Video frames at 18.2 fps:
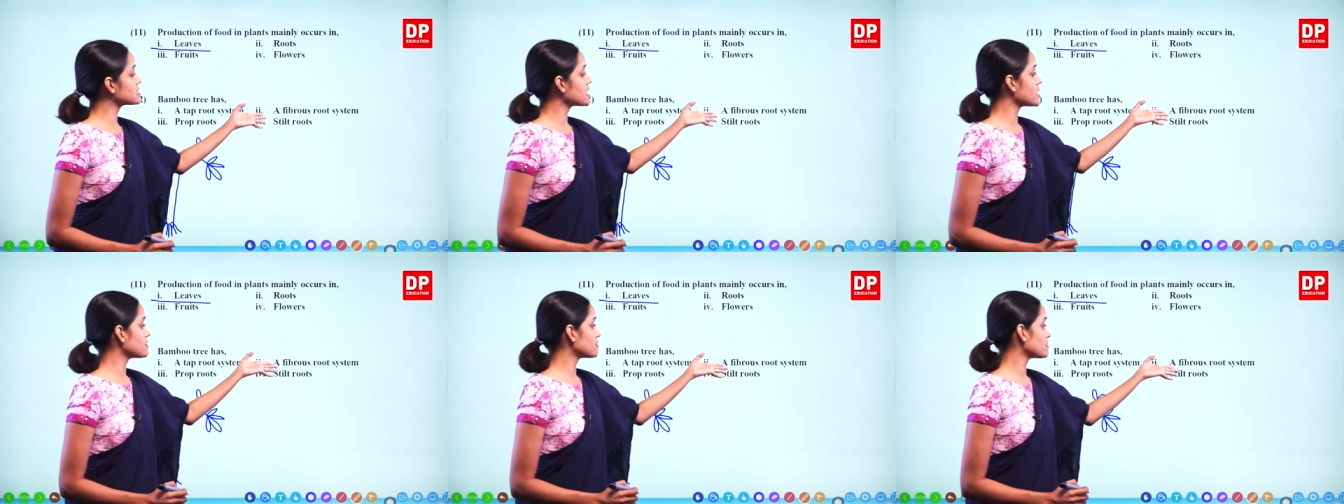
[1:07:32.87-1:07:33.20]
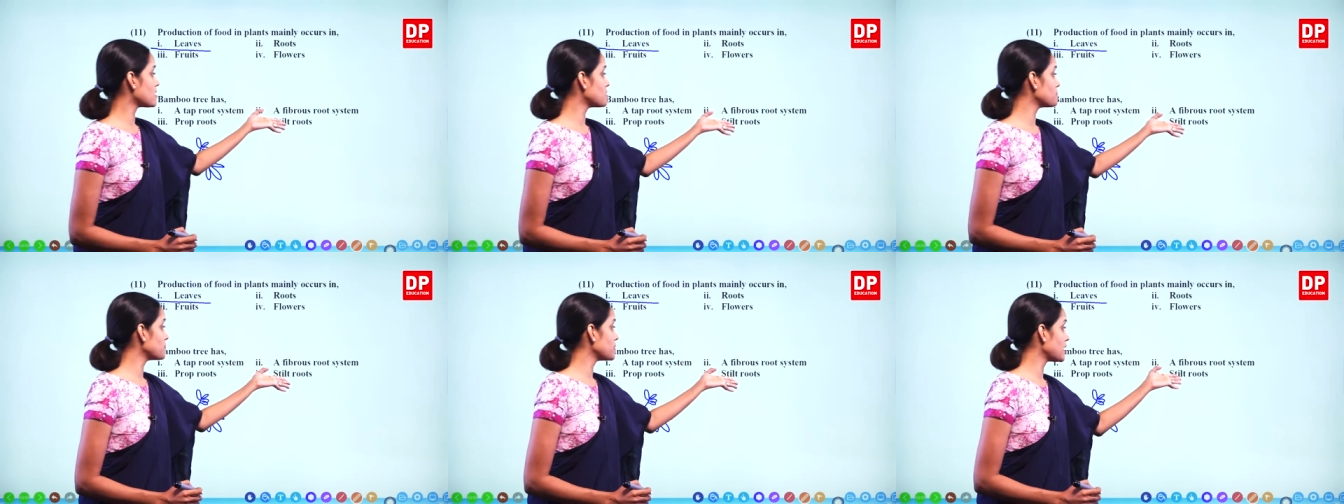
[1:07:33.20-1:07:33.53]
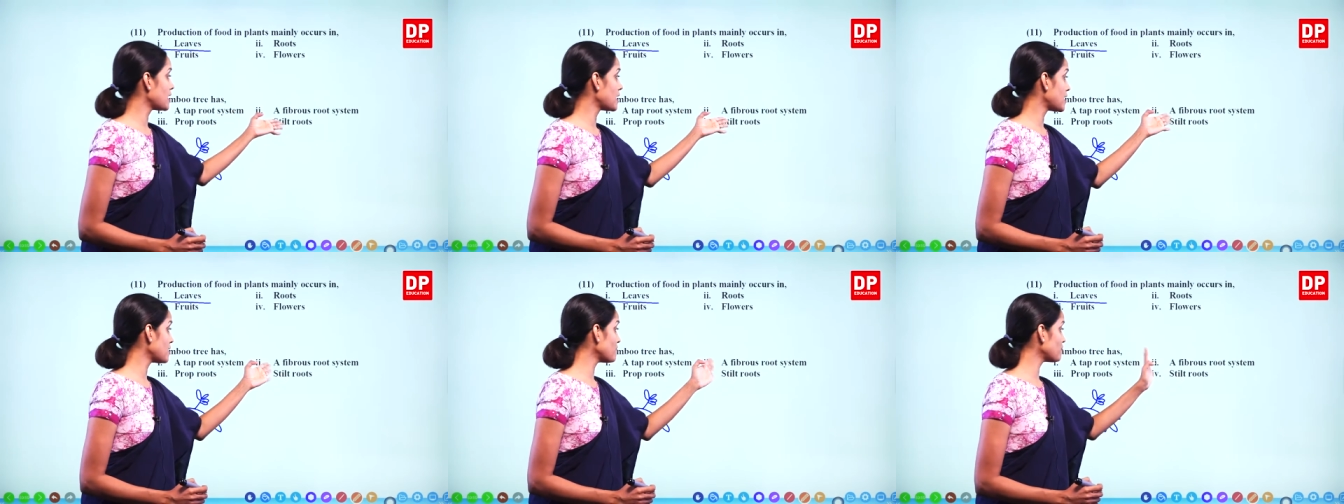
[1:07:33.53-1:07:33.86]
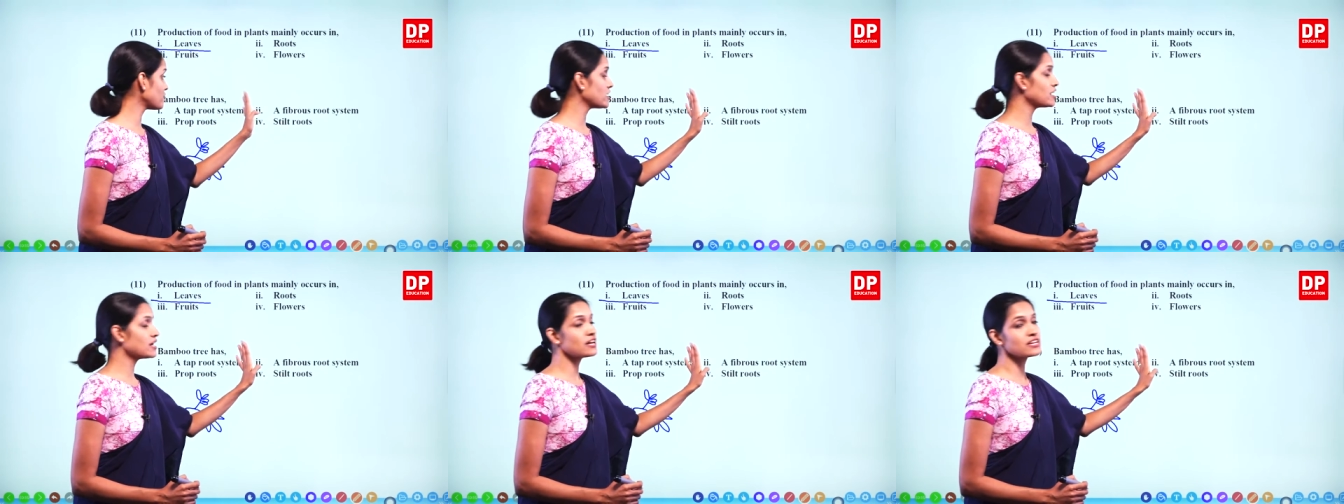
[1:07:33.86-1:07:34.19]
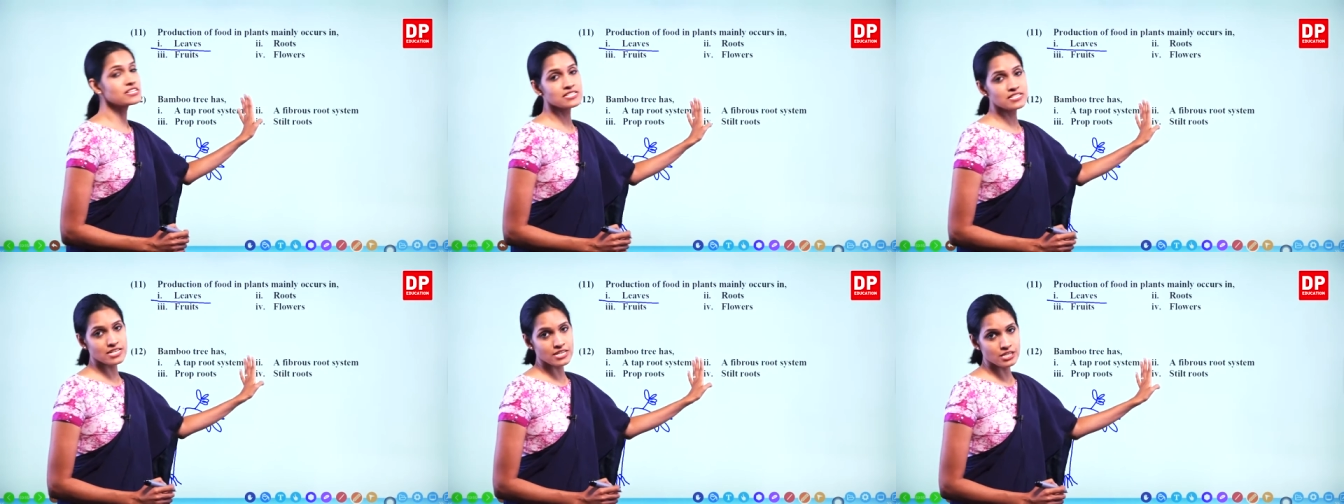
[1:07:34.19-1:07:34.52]
and Rampe have
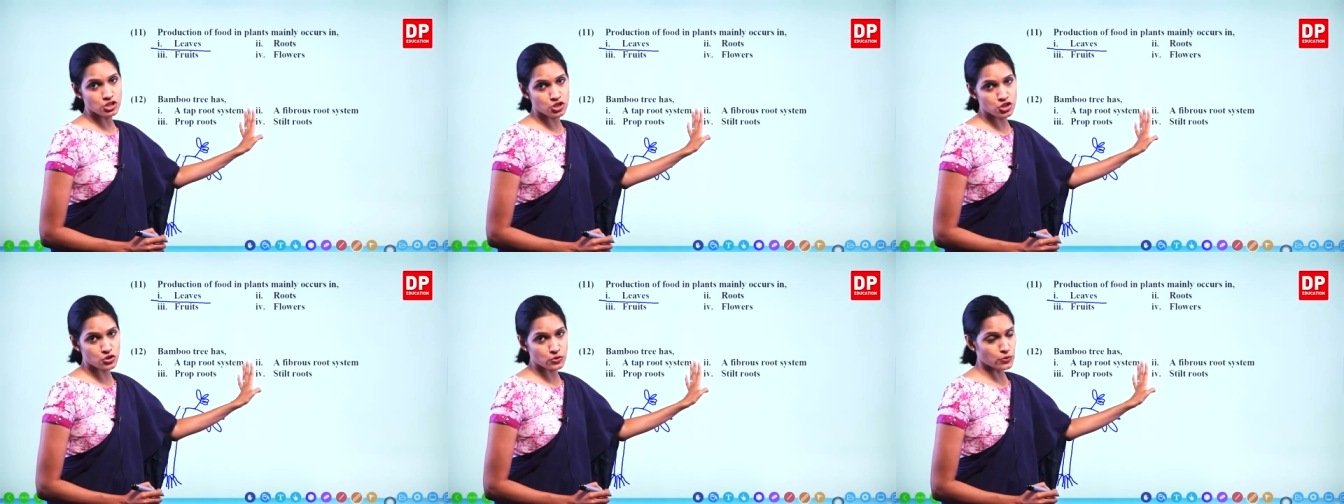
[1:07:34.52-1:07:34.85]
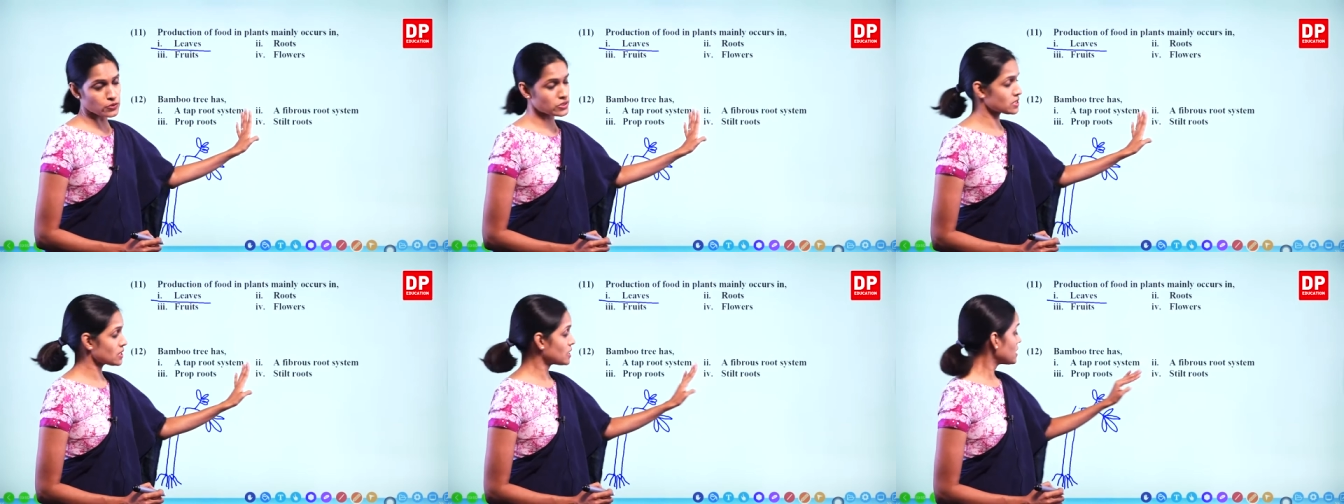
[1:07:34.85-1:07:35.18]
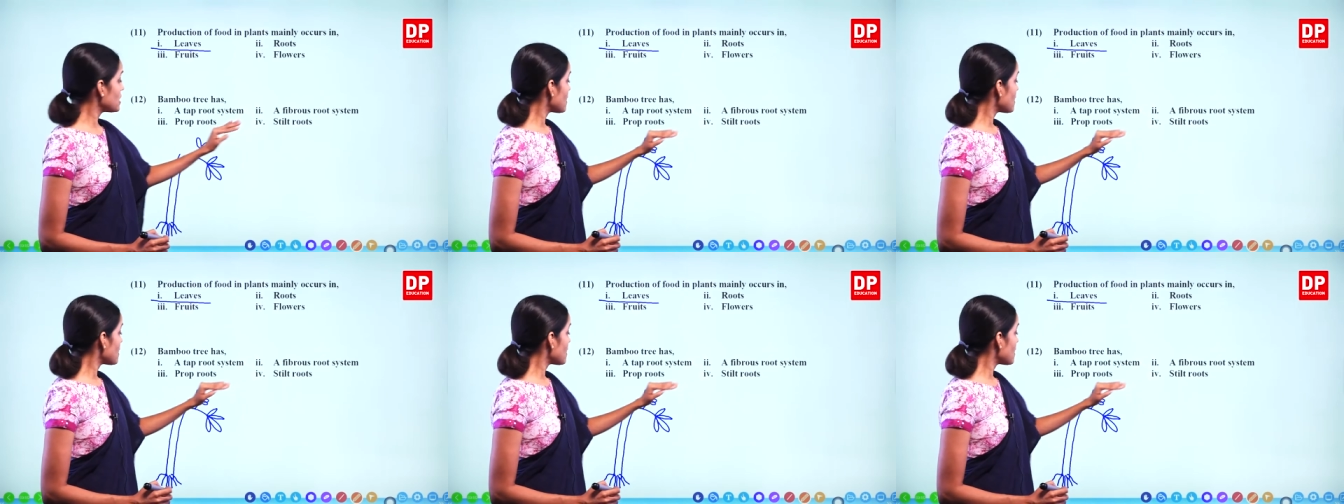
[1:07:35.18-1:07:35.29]
stilt roots.